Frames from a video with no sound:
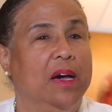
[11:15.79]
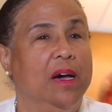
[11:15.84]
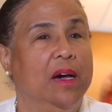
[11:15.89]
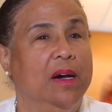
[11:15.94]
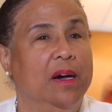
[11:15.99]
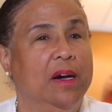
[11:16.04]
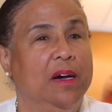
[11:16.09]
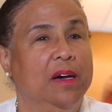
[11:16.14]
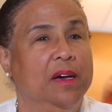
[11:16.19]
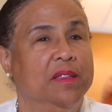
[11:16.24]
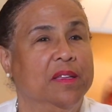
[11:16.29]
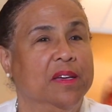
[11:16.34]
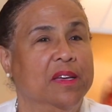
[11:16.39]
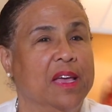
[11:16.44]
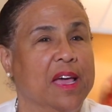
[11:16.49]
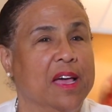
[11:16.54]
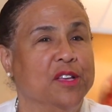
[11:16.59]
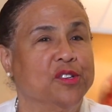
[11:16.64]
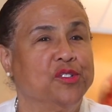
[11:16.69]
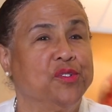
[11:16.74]
The
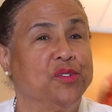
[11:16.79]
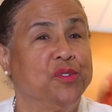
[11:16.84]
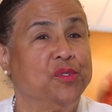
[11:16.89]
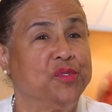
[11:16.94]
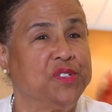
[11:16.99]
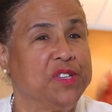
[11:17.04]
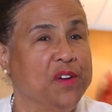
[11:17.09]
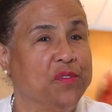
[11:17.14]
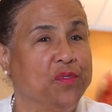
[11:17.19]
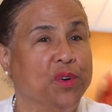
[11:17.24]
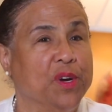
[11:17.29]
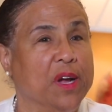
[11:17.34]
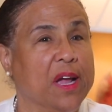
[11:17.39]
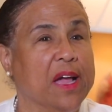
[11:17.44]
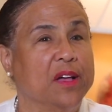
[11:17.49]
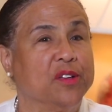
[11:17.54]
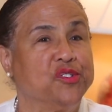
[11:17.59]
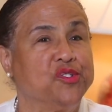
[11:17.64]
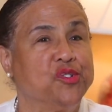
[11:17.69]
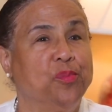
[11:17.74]
council, several
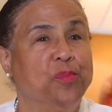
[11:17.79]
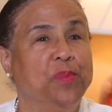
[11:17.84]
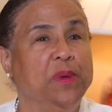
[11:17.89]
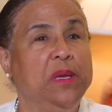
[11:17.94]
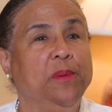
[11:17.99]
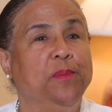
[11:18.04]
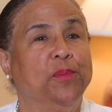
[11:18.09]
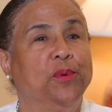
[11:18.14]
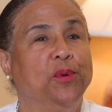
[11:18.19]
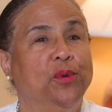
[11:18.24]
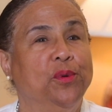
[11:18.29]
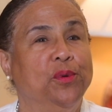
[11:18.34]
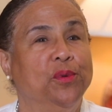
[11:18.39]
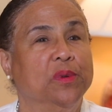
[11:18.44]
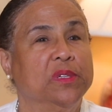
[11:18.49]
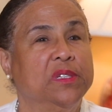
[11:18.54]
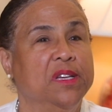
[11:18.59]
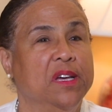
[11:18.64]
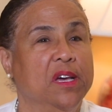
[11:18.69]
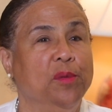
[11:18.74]
council people
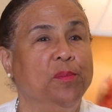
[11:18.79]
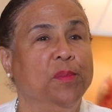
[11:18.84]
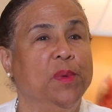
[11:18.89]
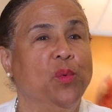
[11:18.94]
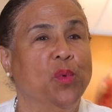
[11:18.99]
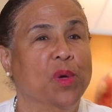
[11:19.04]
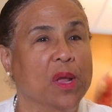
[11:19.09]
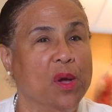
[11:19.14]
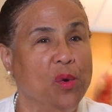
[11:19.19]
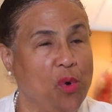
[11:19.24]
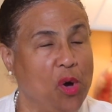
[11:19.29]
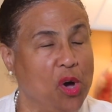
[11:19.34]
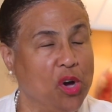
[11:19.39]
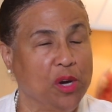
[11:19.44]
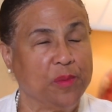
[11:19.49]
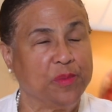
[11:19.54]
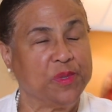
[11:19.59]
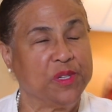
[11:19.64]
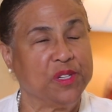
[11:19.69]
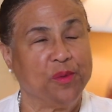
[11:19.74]
tell me when I walk
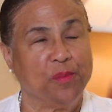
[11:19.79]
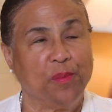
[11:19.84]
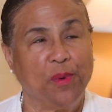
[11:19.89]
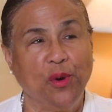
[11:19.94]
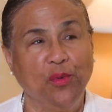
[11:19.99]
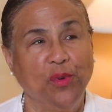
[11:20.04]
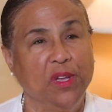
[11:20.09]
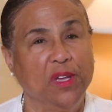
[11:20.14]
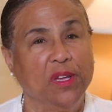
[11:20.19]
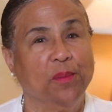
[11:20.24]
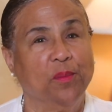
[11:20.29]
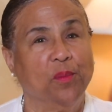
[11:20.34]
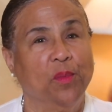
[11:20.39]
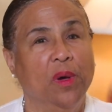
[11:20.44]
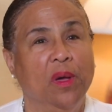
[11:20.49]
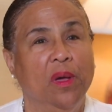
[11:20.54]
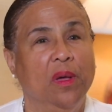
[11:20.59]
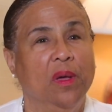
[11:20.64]
up to the podium,